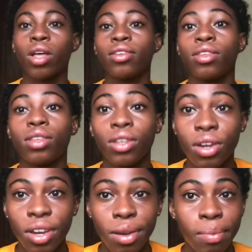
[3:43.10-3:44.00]

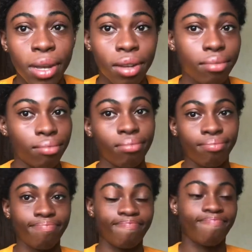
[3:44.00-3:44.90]
sorry but
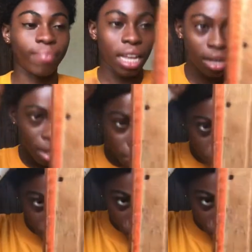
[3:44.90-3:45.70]
i need a mirror